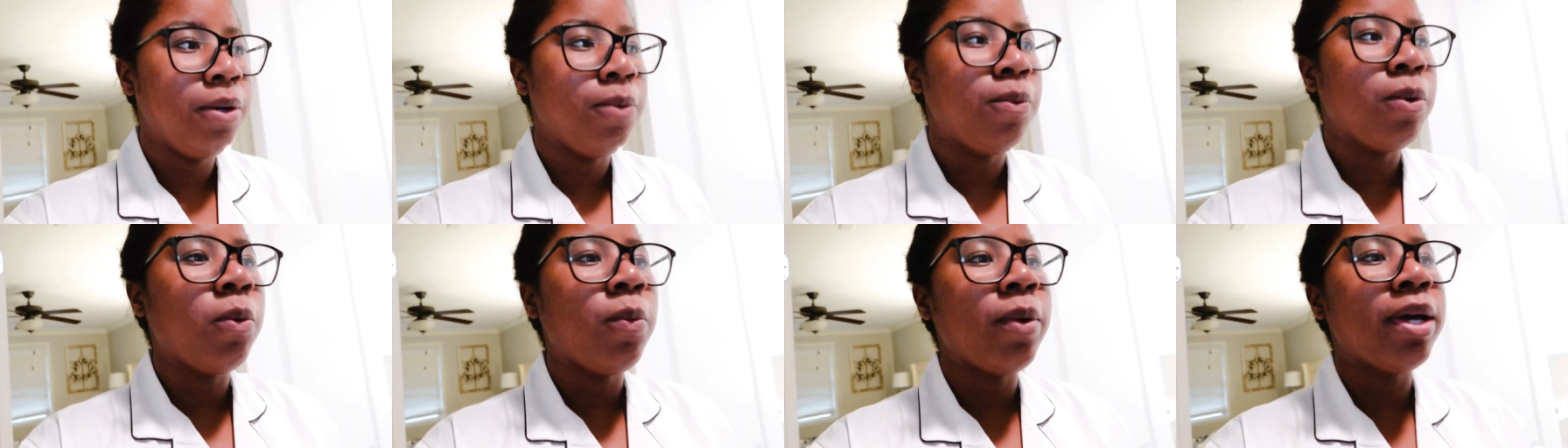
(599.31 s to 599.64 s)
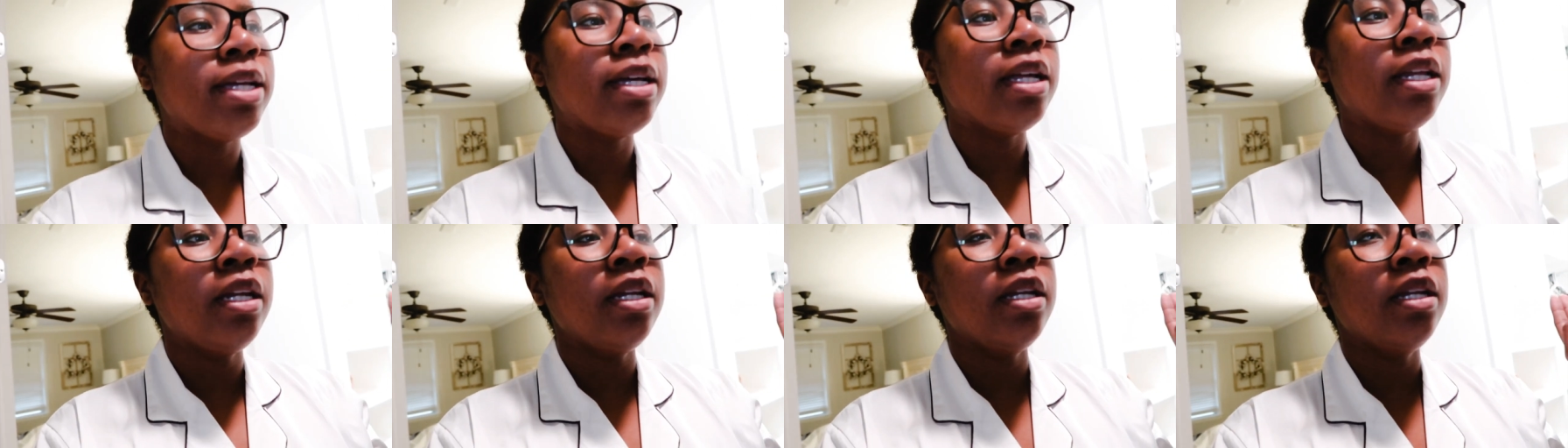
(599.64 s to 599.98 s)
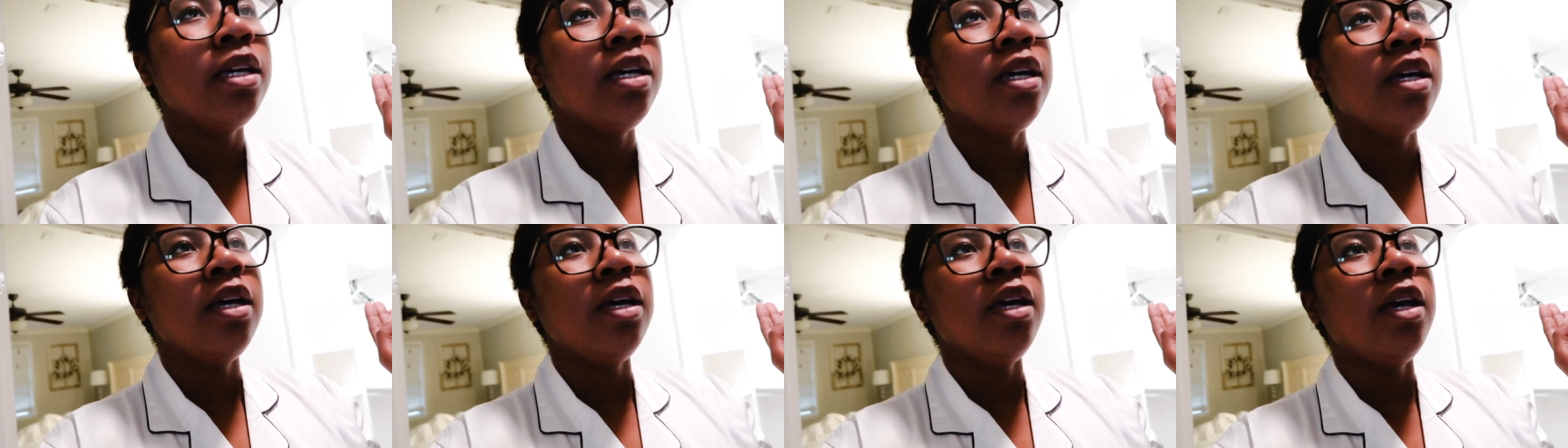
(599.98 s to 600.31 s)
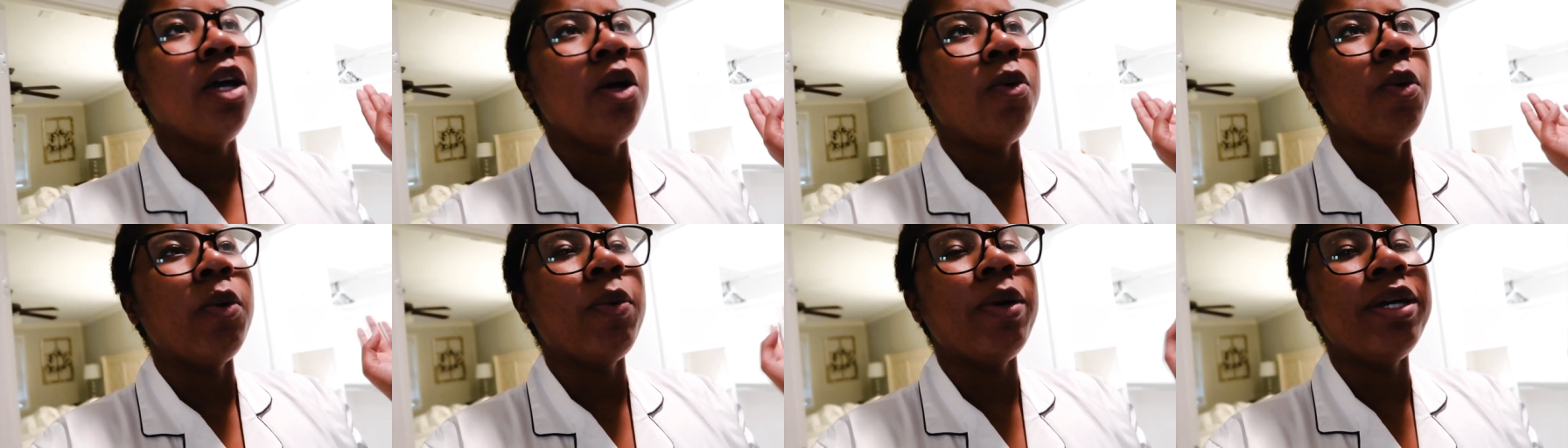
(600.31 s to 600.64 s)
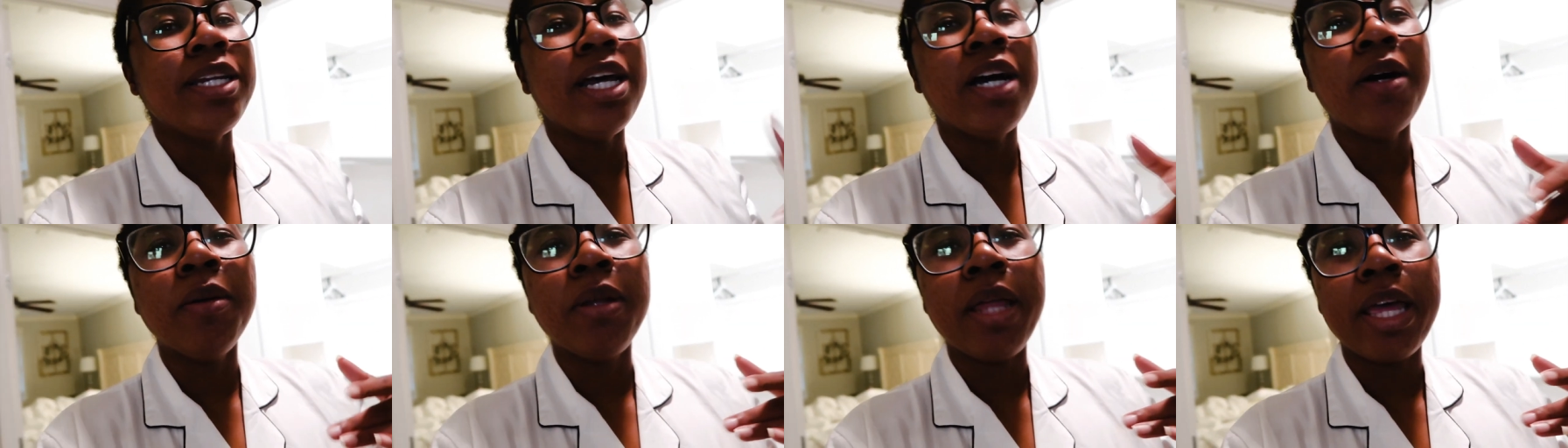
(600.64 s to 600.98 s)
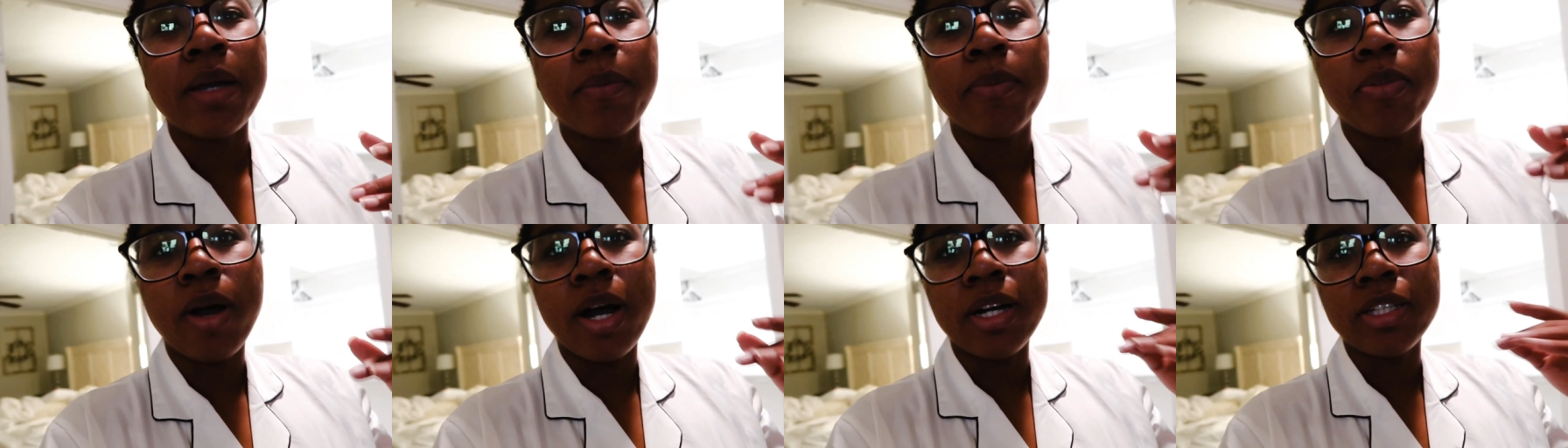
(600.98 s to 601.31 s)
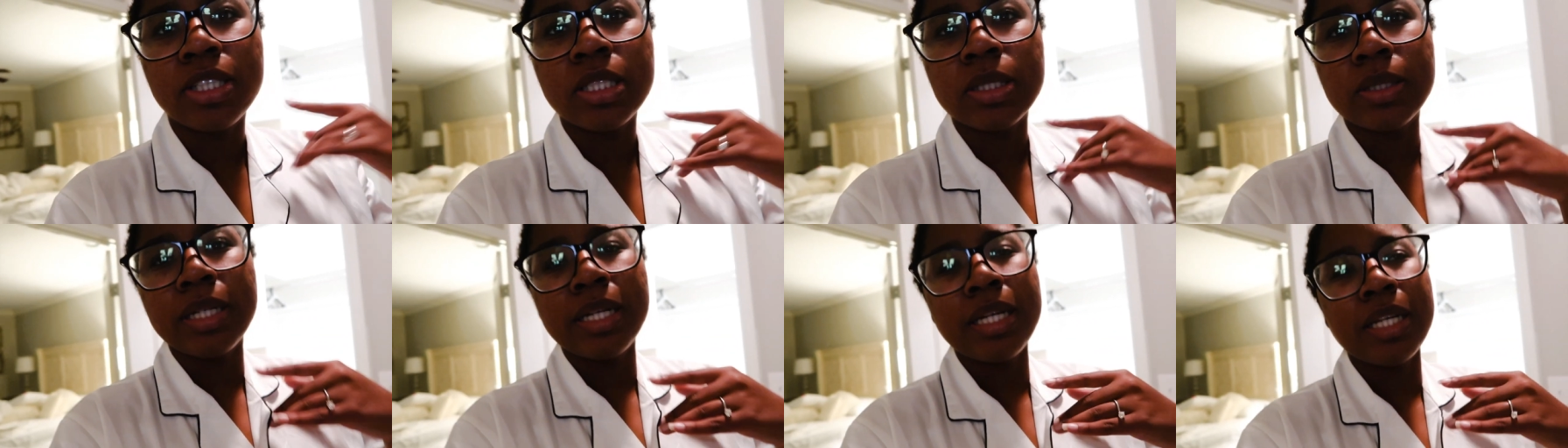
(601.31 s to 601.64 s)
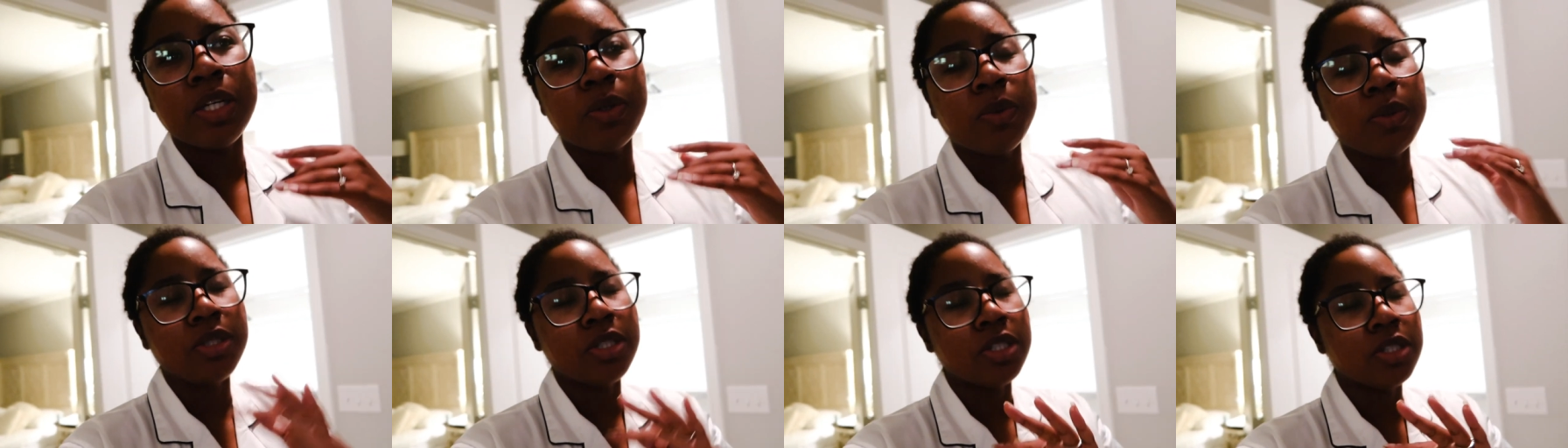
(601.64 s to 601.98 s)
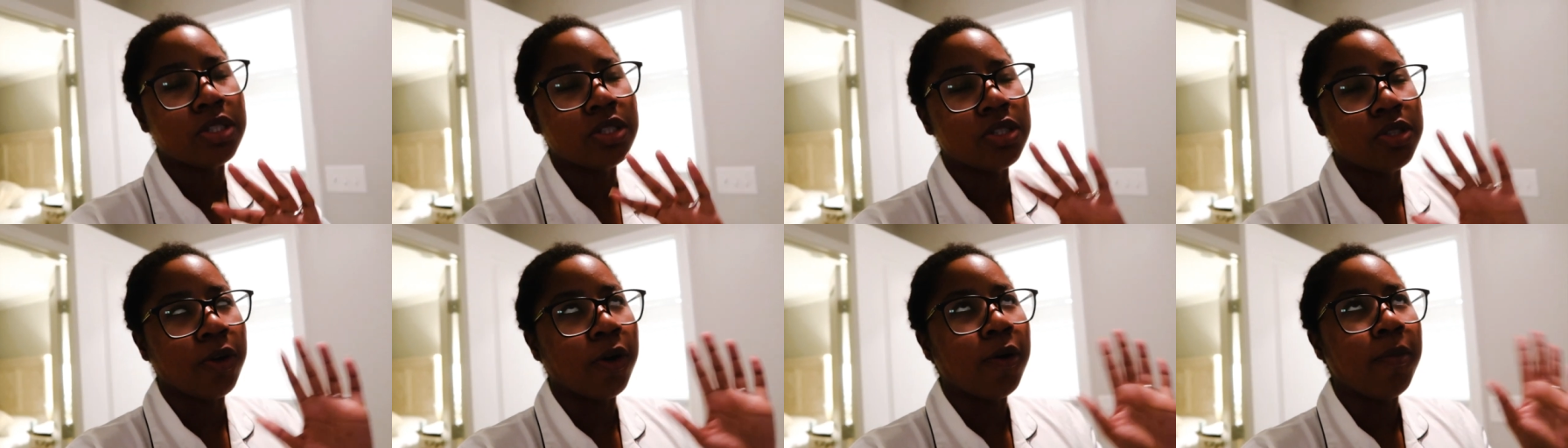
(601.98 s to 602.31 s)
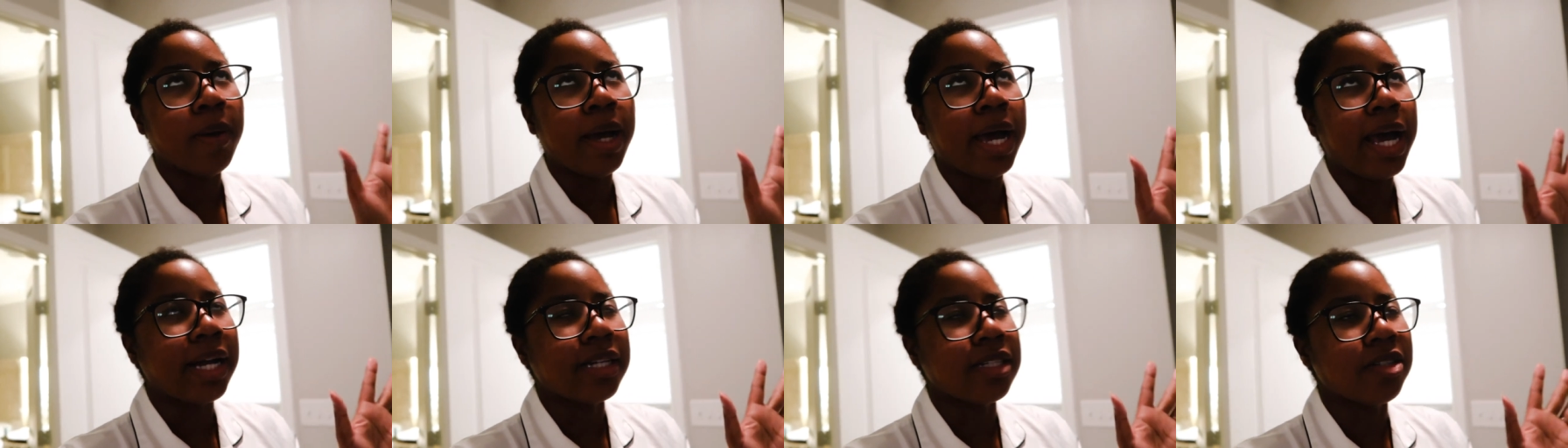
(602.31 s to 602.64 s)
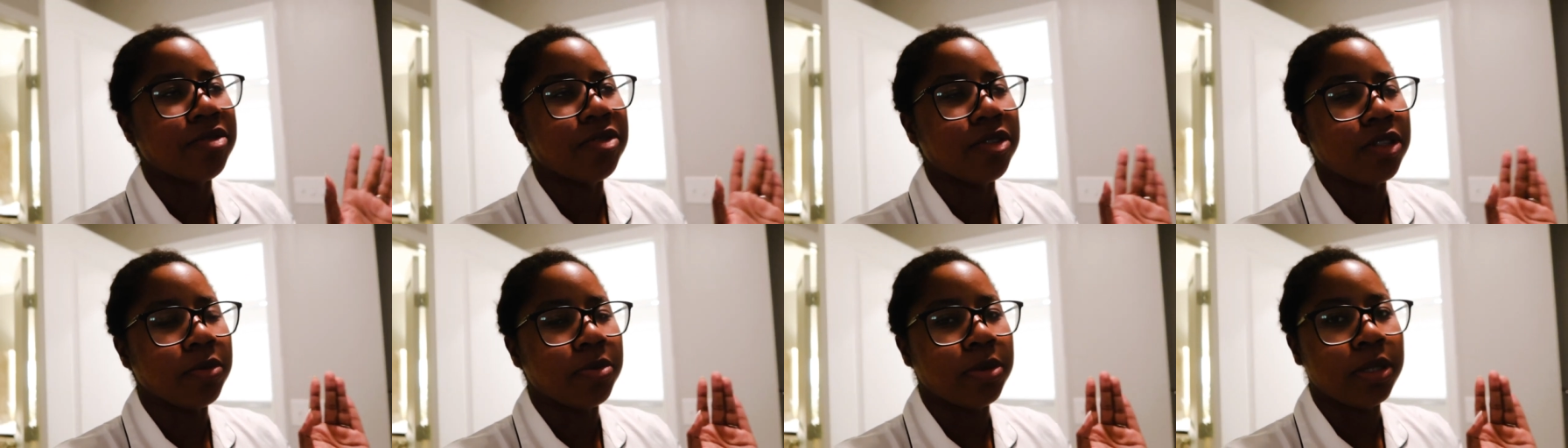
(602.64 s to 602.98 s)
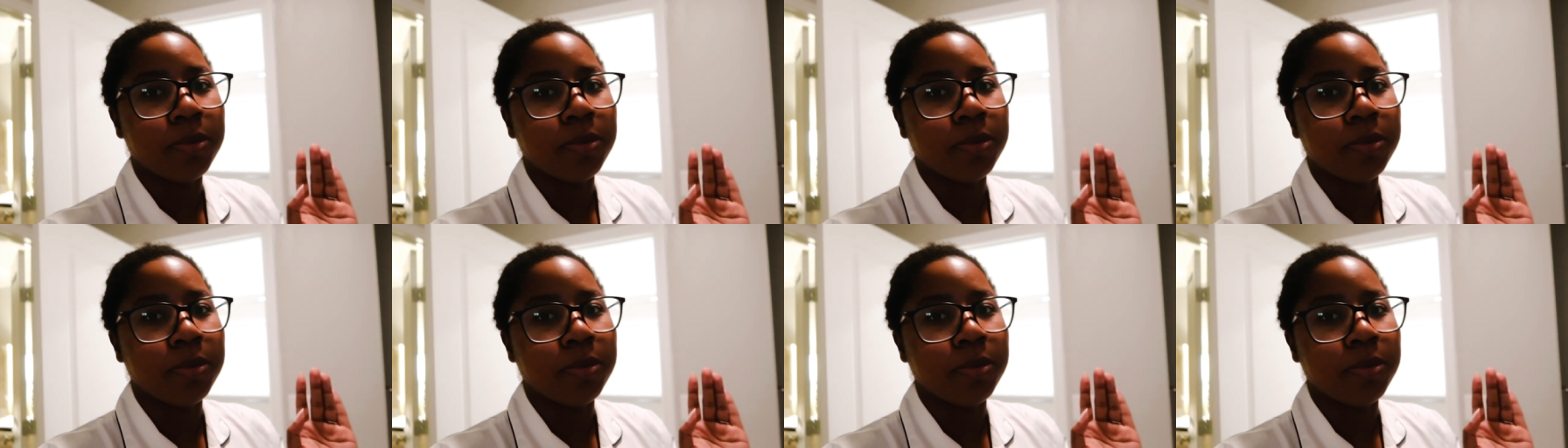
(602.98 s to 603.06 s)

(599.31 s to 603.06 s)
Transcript: we went we went down like Broad Street. It was just so packed and full of